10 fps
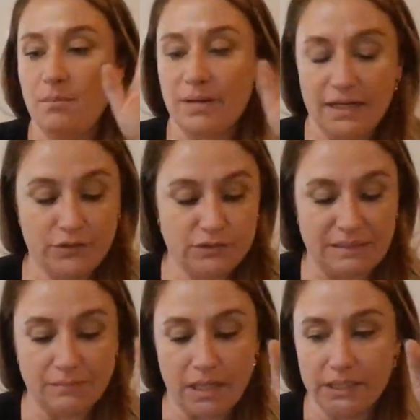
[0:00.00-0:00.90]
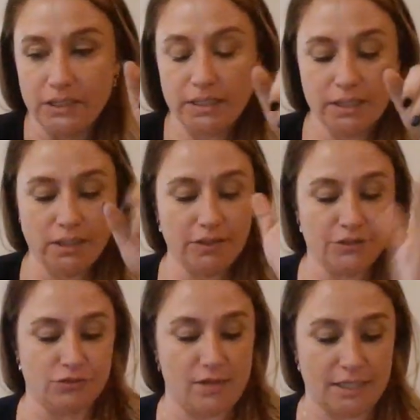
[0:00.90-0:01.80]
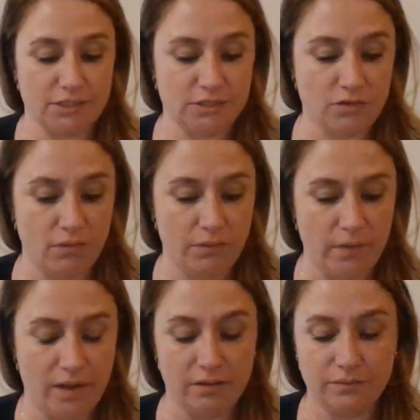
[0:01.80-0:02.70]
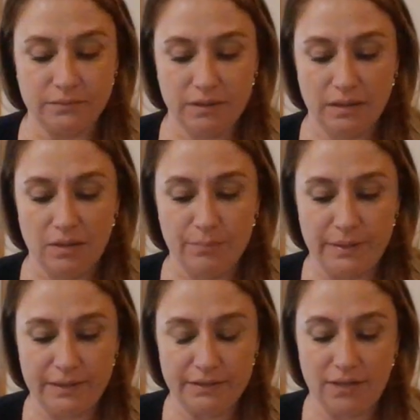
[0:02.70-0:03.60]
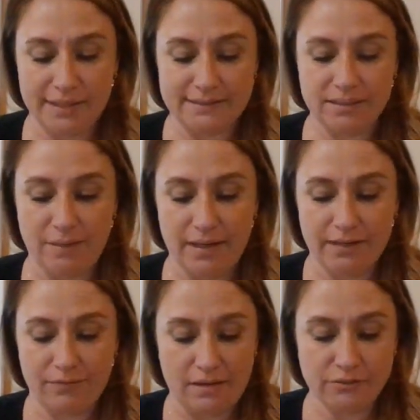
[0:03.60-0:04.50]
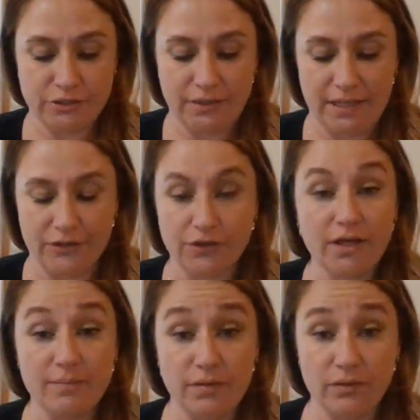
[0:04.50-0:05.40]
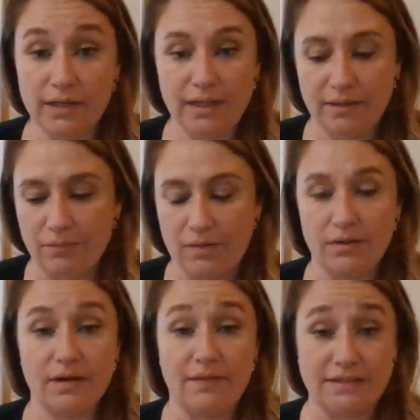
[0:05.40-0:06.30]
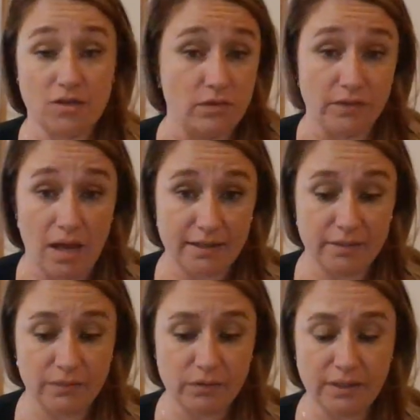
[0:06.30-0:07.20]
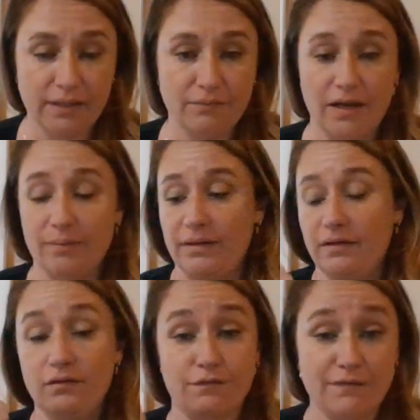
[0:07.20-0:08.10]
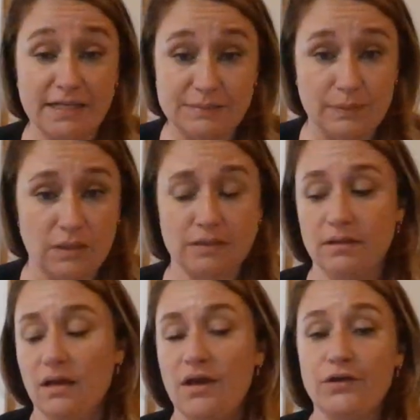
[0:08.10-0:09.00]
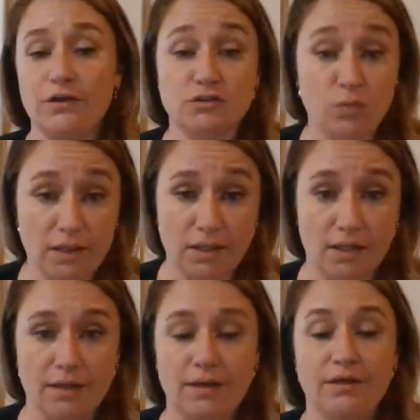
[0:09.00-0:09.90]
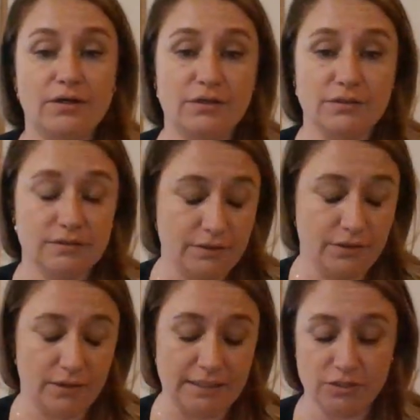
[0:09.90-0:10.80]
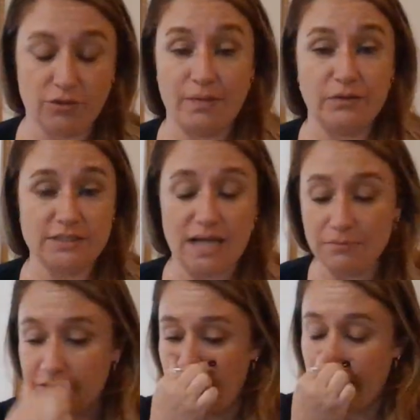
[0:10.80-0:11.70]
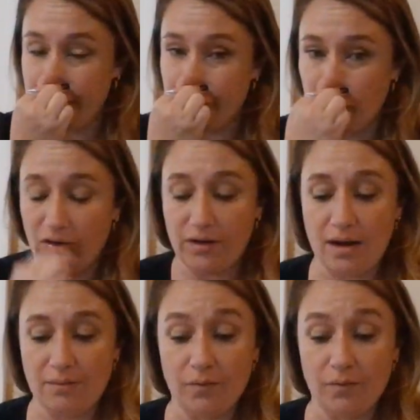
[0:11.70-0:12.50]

But I do see money looking good. Your direction's going well. But you got somebody around you in your community, whether that's online community, that could be your Facebook, your Twitter, your Instagram, your Snapchat, your